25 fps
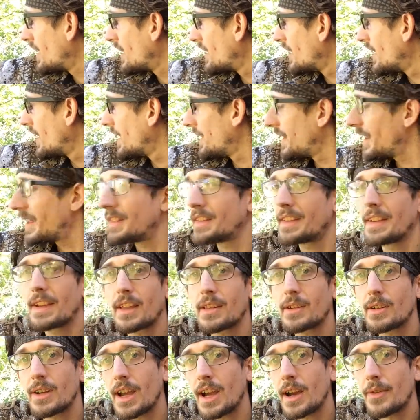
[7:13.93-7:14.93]
And then the
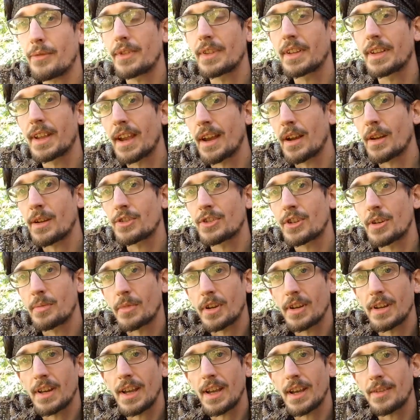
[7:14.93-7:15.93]
other half of the carrots I'm
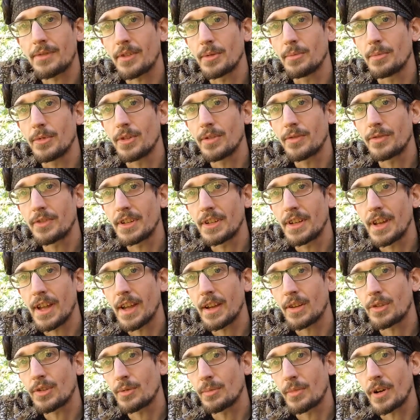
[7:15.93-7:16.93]
going to have to move
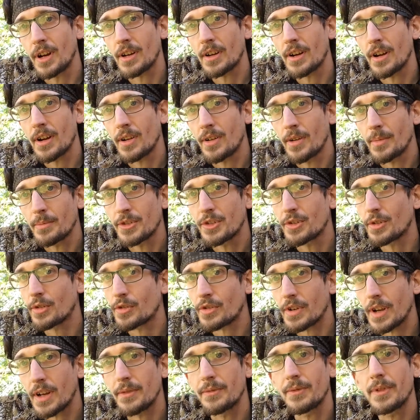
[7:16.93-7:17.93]
today or tomorrow. I'm still
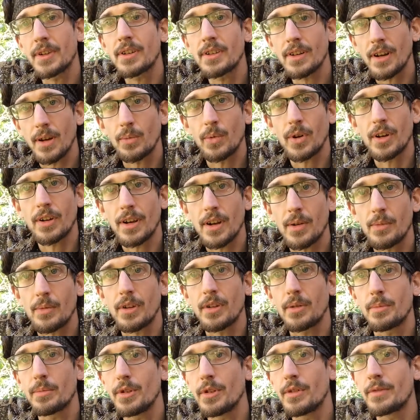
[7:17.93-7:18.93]
trying to figure out where I
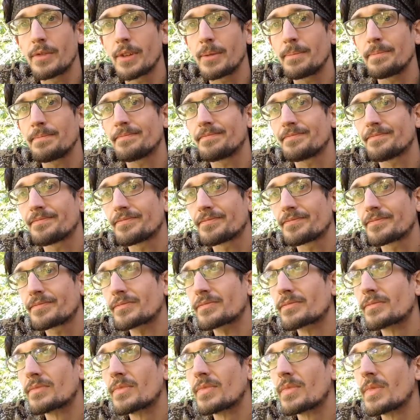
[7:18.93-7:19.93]
want to move them.
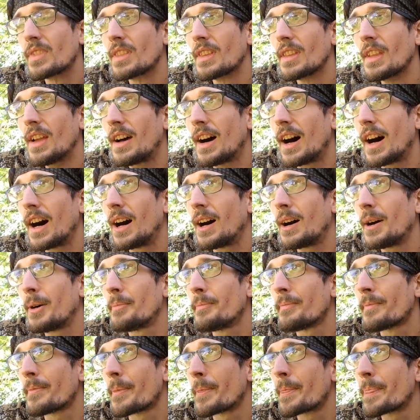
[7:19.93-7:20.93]

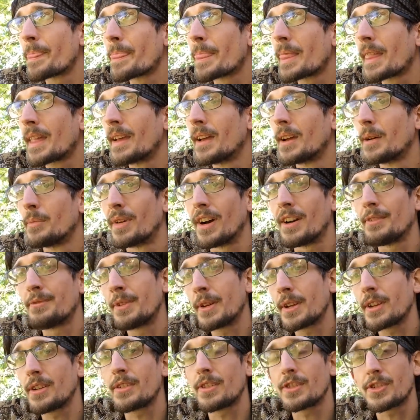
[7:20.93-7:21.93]
But I
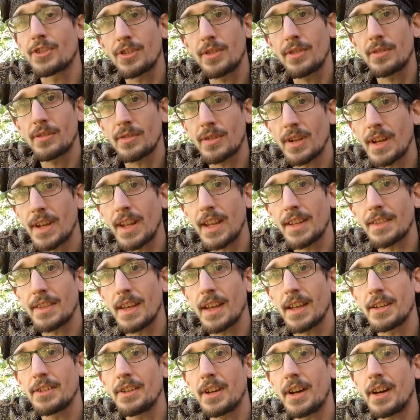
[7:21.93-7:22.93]
figure the sooner I get
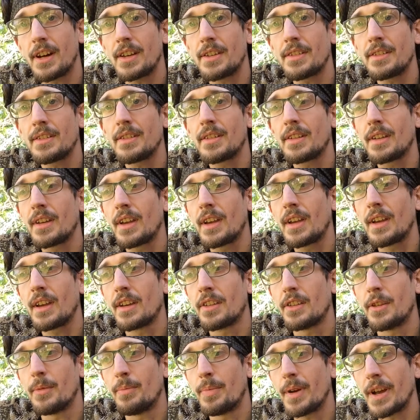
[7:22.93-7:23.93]
that done,
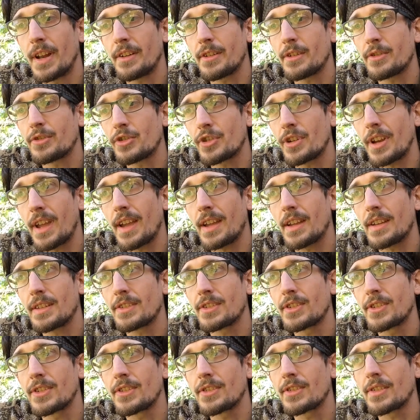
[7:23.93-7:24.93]
the better
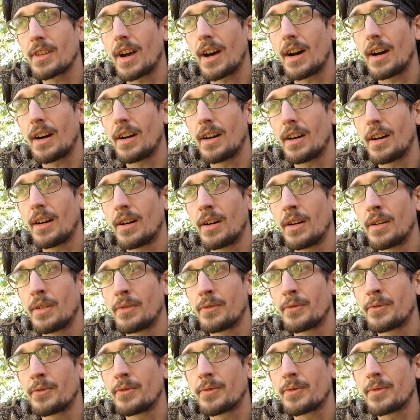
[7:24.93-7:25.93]
chance
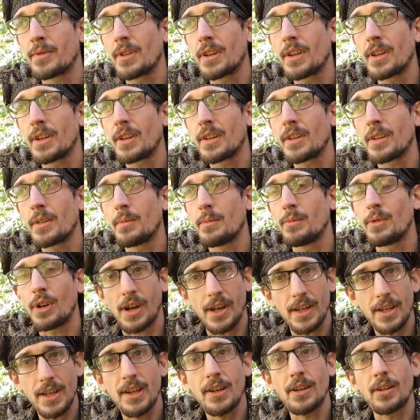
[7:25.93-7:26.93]
of
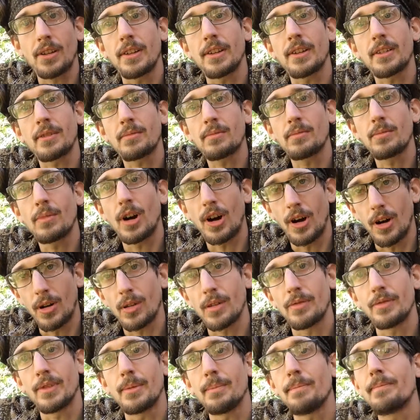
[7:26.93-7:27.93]
not killing
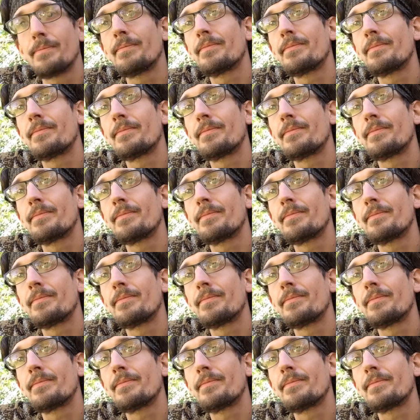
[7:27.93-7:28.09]
all of them.